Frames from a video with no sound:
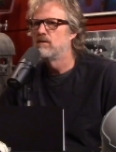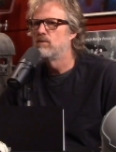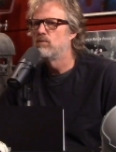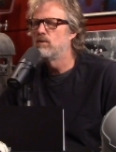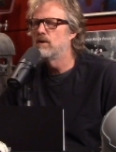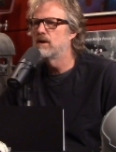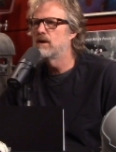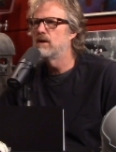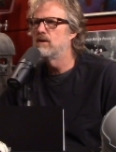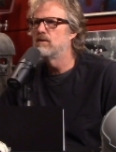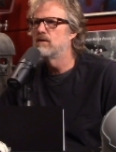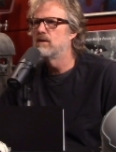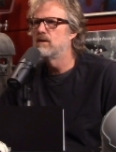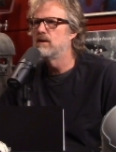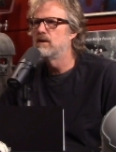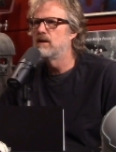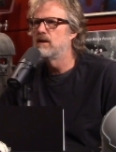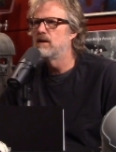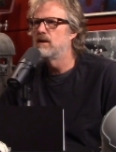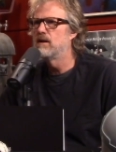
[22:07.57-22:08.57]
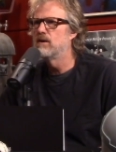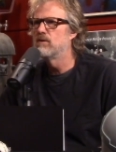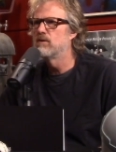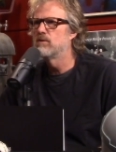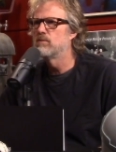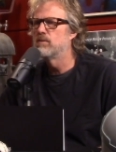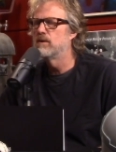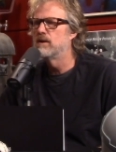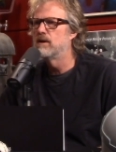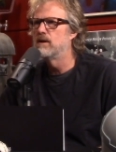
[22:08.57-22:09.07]
What character did Ed Harris
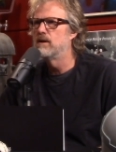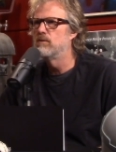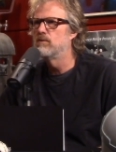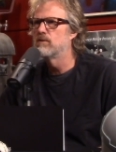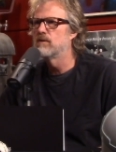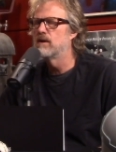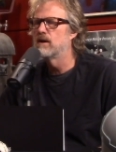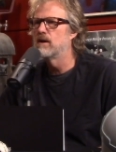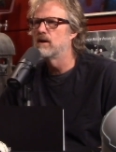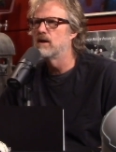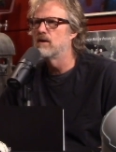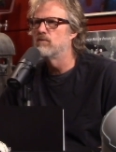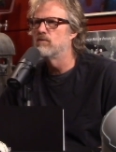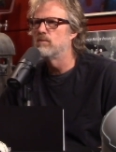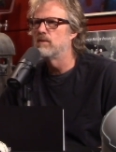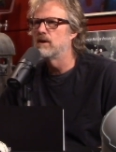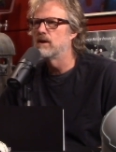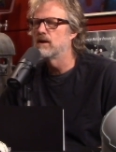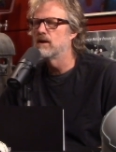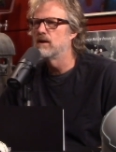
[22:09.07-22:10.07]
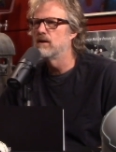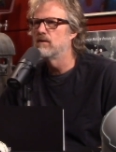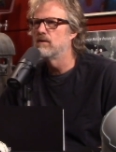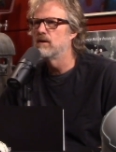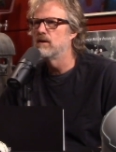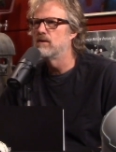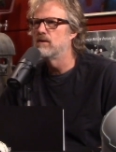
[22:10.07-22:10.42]
play? He was like a government guy, right? Or